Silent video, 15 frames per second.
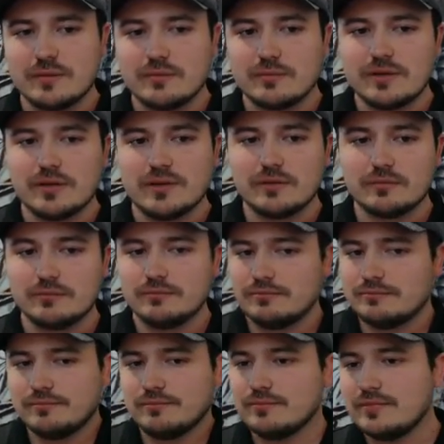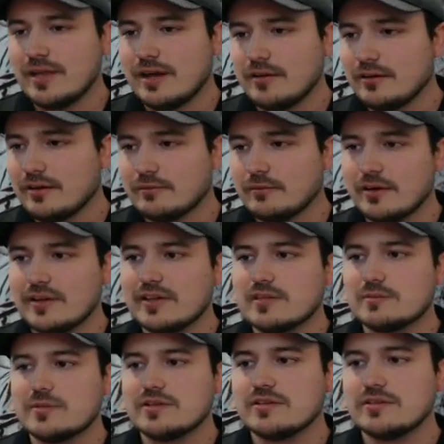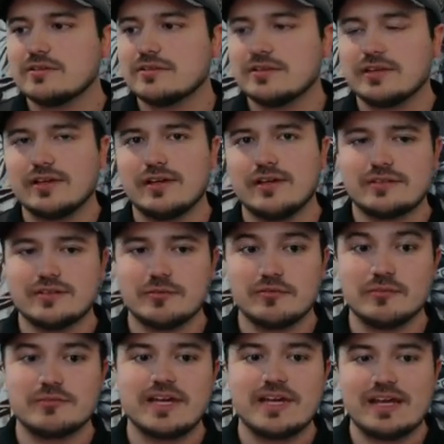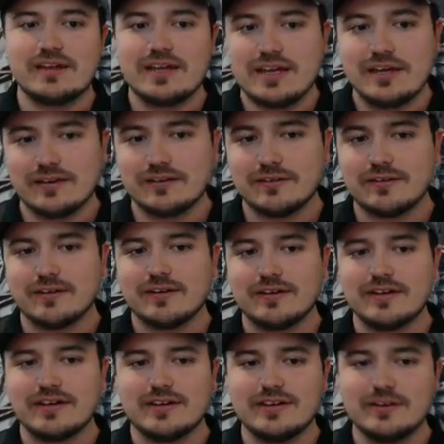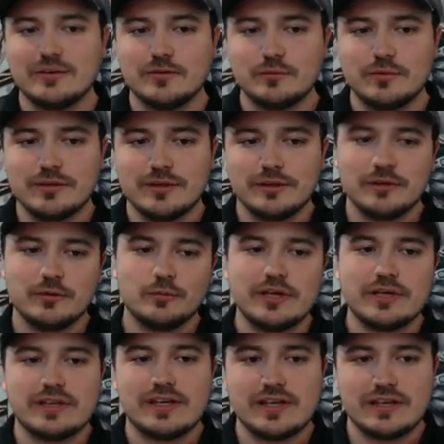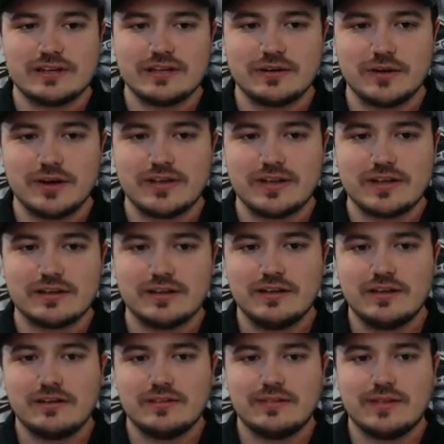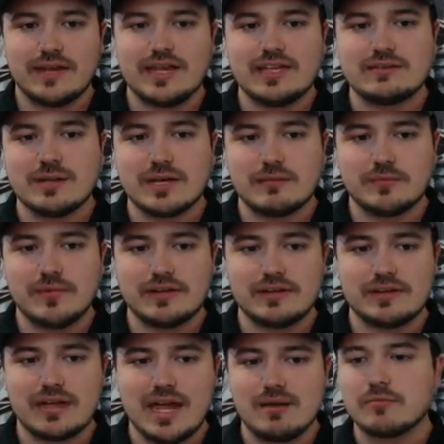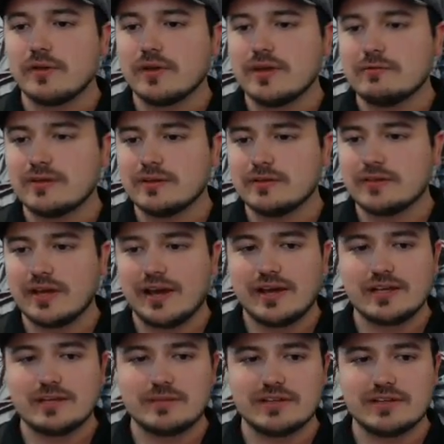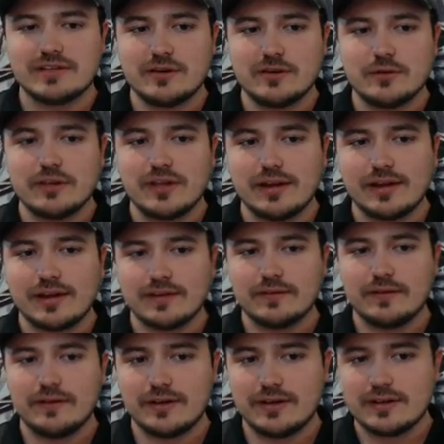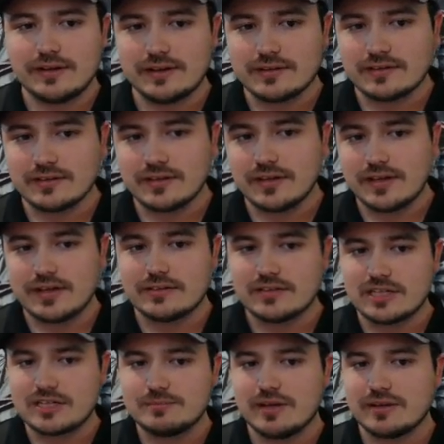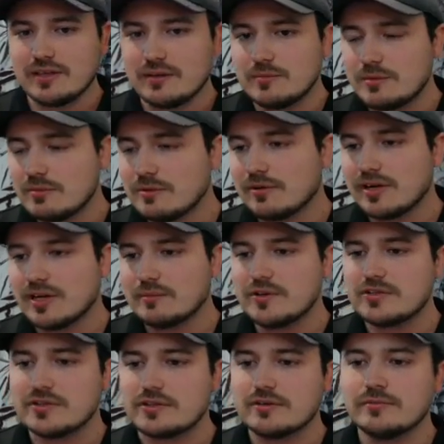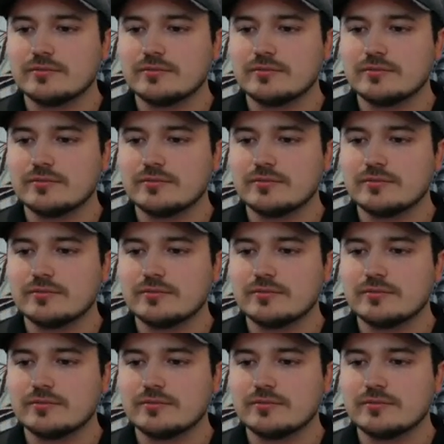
you know, that are running these missions, some of them daily or, you know, weekly, you know, I think that keeps me coming back to the game and playing with those guys because I know that I can log in on Sundays and expect them to be running a mission.